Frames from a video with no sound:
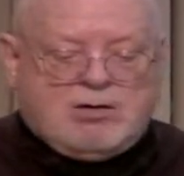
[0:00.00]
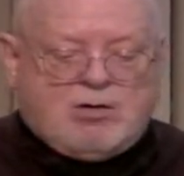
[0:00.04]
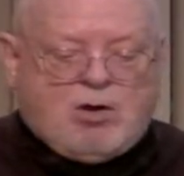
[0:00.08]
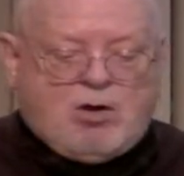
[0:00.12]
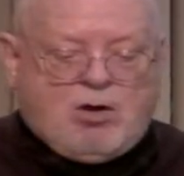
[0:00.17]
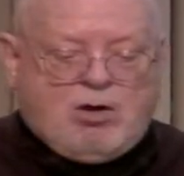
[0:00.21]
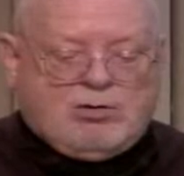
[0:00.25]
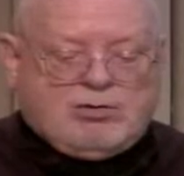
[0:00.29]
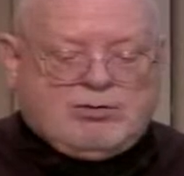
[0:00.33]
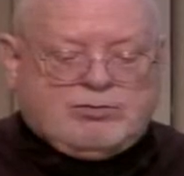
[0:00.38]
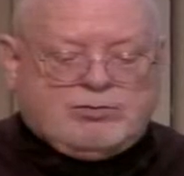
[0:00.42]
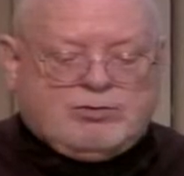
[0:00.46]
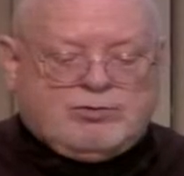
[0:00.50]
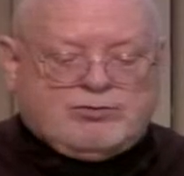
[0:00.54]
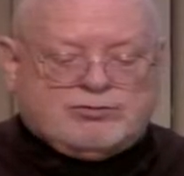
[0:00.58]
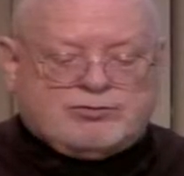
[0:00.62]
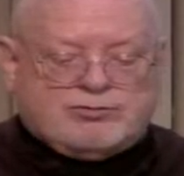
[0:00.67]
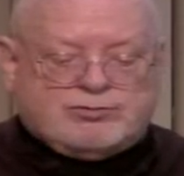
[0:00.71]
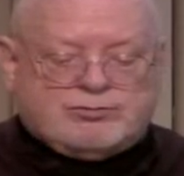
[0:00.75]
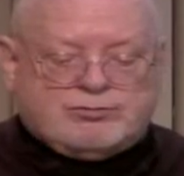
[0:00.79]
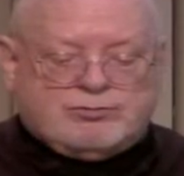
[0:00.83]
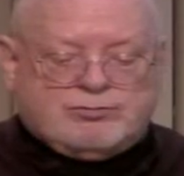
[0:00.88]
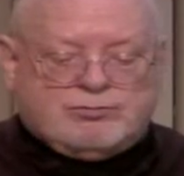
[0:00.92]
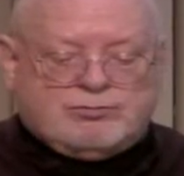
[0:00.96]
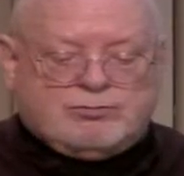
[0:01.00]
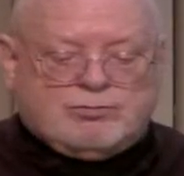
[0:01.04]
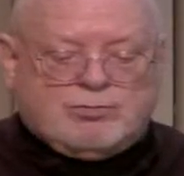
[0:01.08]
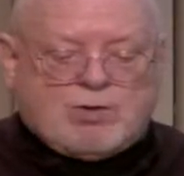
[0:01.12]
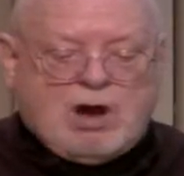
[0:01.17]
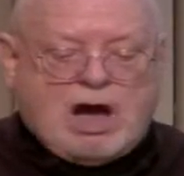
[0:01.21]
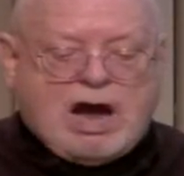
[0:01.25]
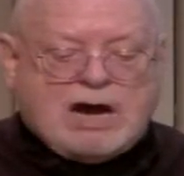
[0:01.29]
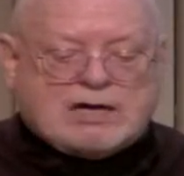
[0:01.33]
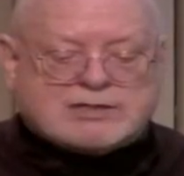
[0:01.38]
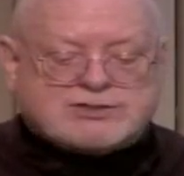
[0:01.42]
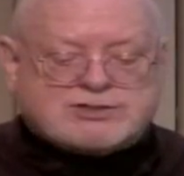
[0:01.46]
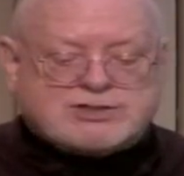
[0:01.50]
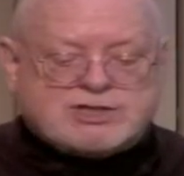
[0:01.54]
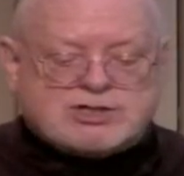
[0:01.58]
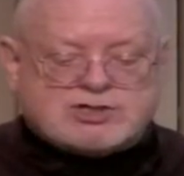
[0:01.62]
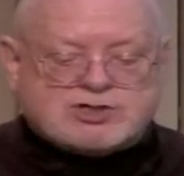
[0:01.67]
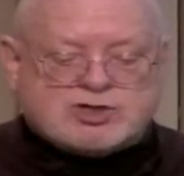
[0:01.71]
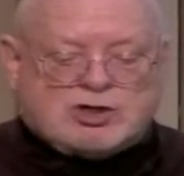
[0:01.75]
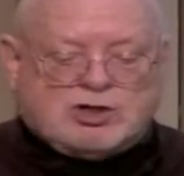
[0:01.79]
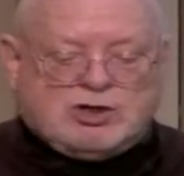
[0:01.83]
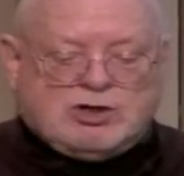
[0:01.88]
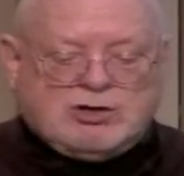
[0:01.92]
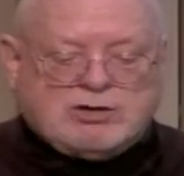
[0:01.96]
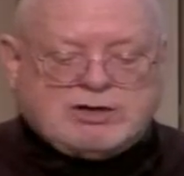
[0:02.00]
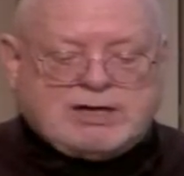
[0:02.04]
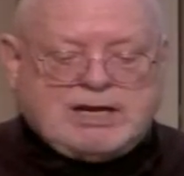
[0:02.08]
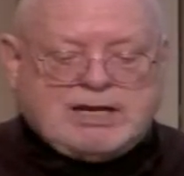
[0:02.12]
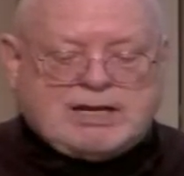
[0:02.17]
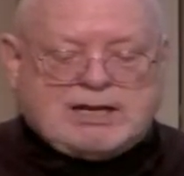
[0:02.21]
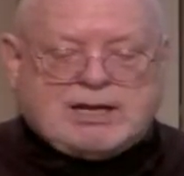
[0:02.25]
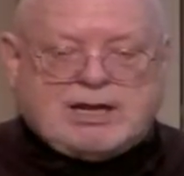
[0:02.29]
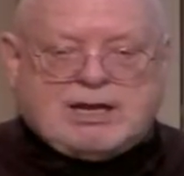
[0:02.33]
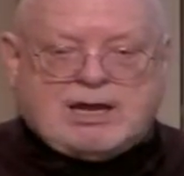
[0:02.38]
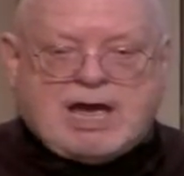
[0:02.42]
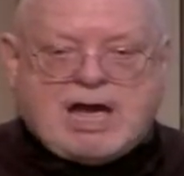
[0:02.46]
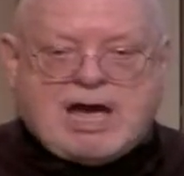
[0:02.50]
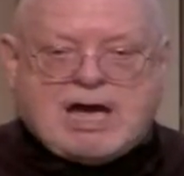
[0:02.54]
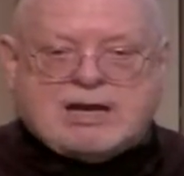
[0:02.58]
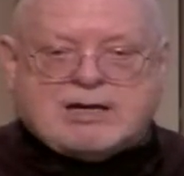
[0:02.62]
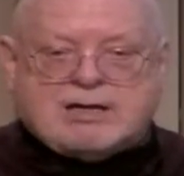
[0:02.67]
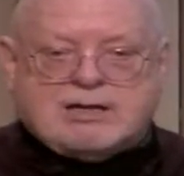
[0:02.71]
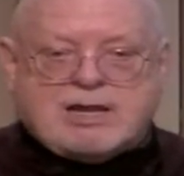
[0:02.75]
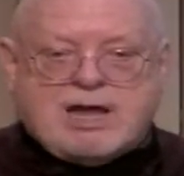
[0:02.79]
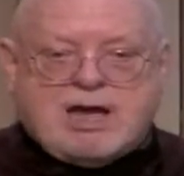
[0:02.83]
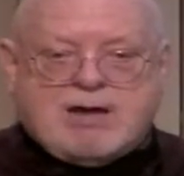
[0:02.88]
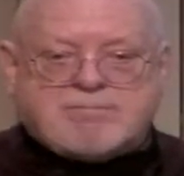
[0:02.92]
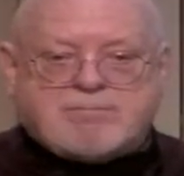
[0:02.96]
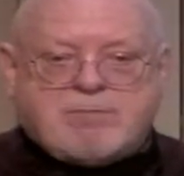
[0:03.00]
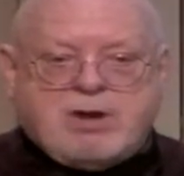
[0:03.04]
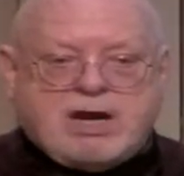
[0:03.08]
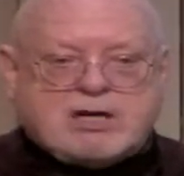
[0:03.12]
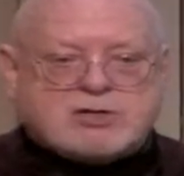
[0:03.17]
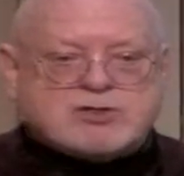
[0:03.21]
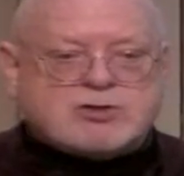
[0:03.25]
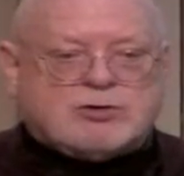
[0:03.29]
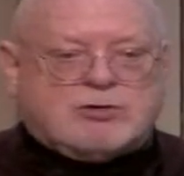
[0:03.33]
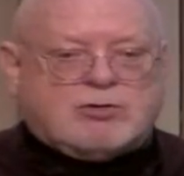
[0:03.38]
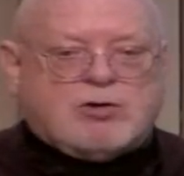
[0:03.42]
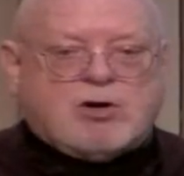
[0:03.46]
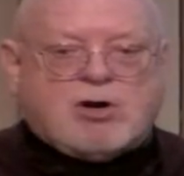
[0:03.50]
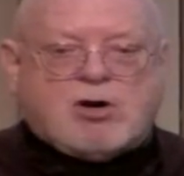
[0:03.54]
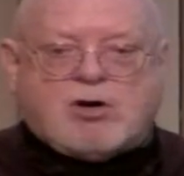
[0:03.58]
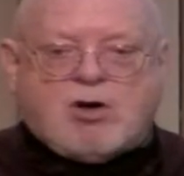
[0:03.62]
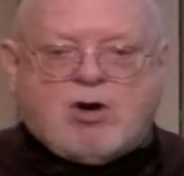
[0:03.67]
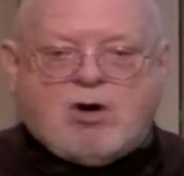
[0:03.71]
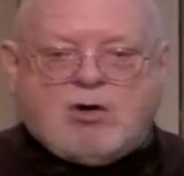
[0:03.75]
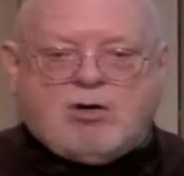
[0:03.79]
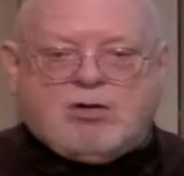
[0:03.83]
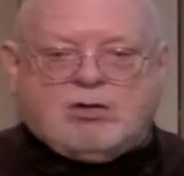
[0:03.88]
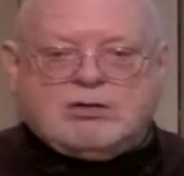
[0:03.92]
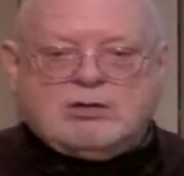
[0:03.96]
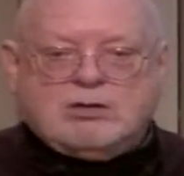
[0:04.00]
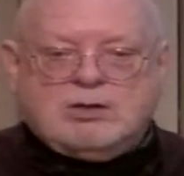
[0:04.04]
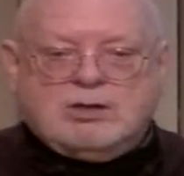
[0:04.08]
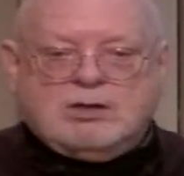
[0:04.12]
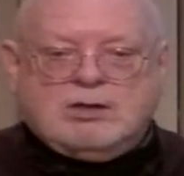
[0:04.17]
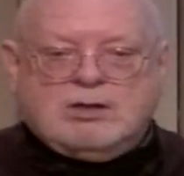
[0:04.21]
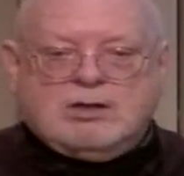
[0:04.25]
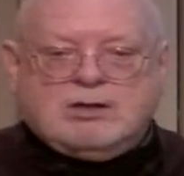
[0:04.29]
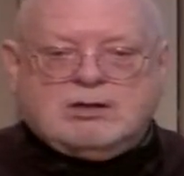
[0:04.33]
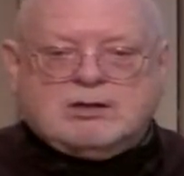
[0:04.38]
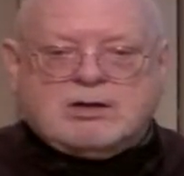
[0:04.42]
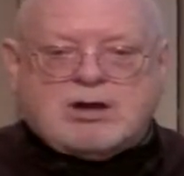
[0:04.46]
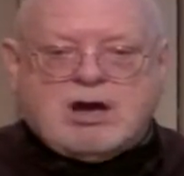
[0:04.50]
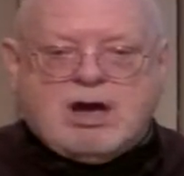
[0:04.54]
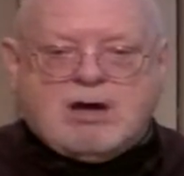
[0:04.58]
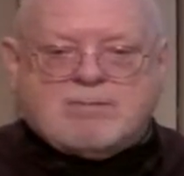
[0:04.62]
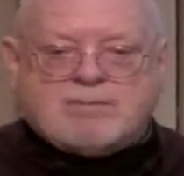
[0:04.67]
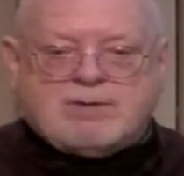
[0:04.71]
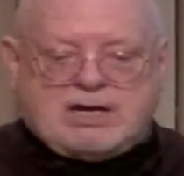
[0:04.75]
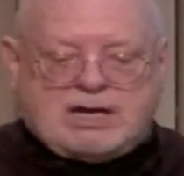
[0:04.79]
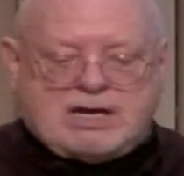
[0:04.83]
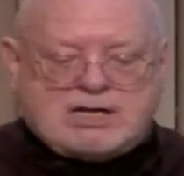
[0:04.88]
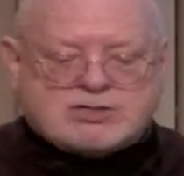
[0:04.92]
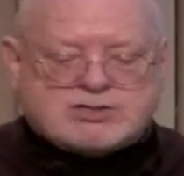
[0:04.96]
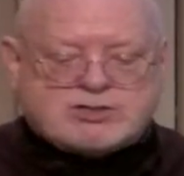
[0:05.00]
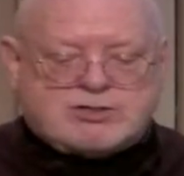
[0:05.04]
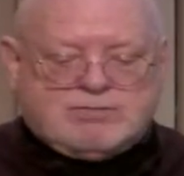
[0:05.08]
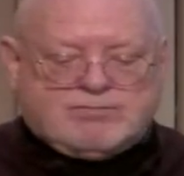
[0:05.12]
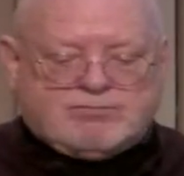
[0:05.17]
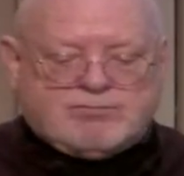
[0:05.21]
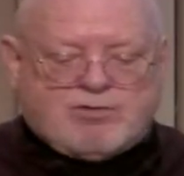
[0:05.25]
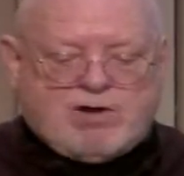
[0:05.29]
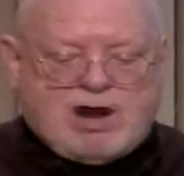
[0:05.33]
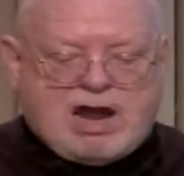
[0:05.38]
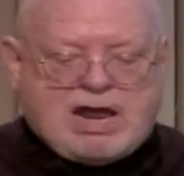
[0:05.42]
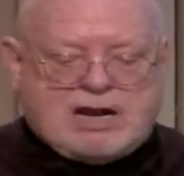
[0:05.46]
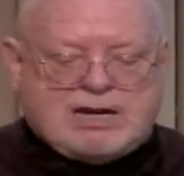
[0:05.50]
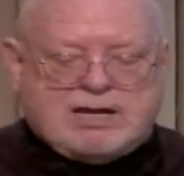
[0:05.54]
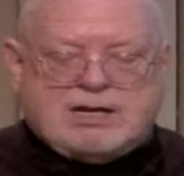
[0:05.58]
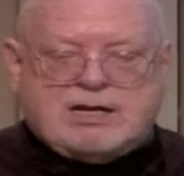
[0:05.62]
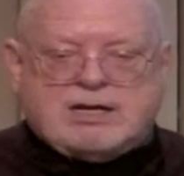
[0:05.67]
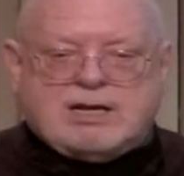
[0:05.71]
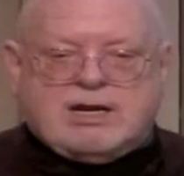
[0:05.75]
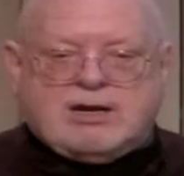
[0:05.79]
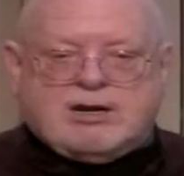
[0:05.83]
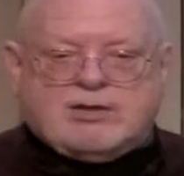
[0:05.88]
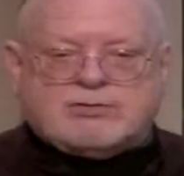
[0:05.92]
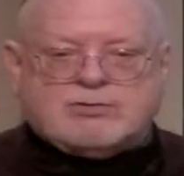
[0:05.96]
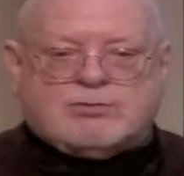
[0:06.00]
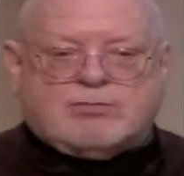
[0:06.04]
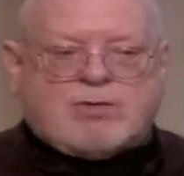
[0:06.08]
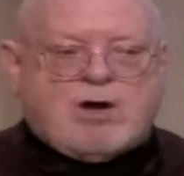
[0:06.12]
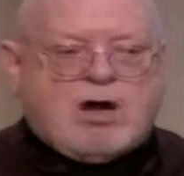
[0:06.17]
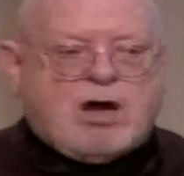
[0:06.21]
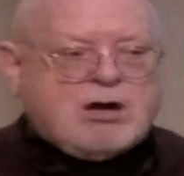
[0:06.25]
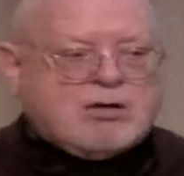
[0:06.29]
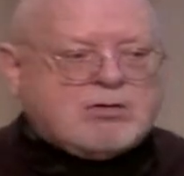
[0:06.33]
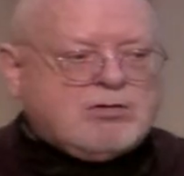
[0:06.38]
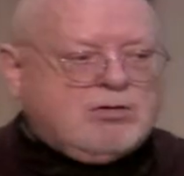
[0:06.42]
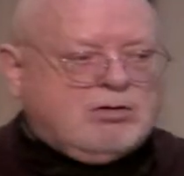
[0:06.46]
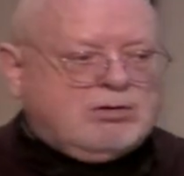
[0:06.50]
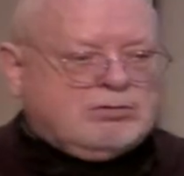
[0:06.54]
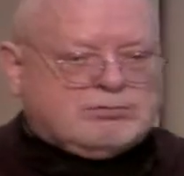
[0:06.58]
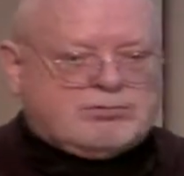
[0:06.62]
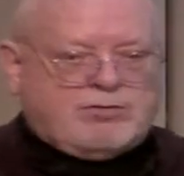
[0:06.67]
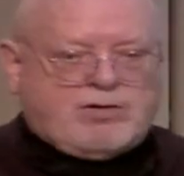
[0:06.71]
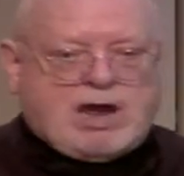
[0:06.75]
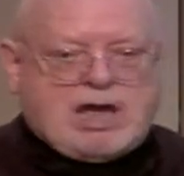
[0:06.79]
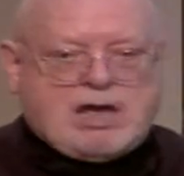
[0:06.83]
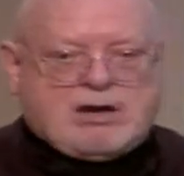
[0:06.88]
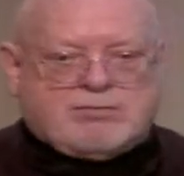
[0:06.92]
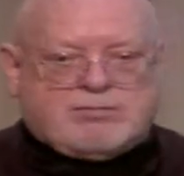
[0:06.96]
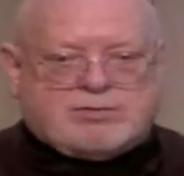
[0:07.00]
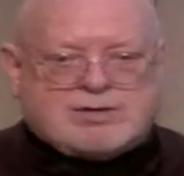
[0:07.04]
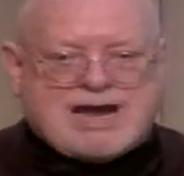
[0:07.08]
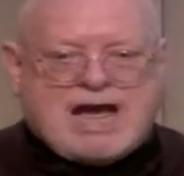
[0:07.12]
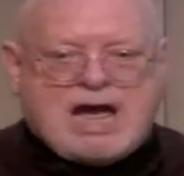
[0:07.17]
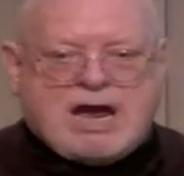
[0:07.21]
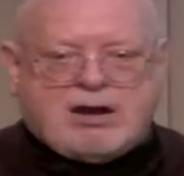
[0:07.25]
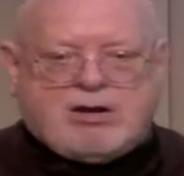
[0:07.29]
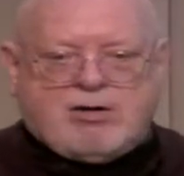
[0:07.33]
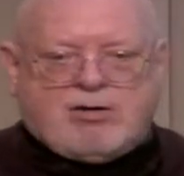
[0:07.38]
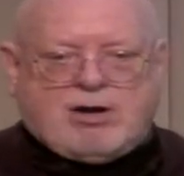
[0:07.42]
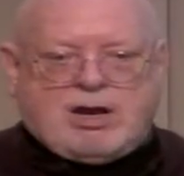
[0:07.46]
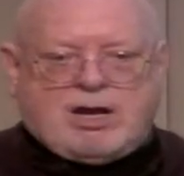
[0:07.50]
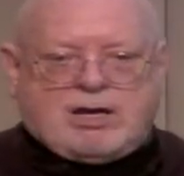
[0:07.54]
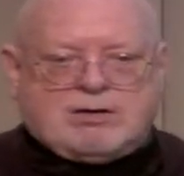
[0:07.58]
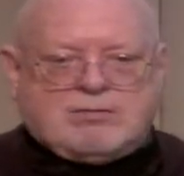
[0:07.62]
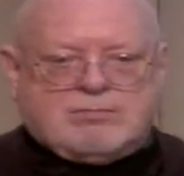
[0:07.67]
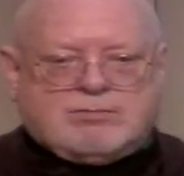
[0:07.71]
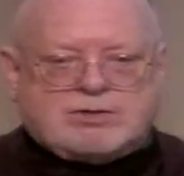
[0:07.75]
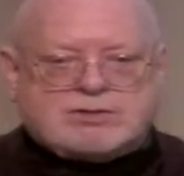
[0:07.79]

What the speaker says: All of those rocks that you're looking at in that picture are all a combination of granite and another rock called granodiorite,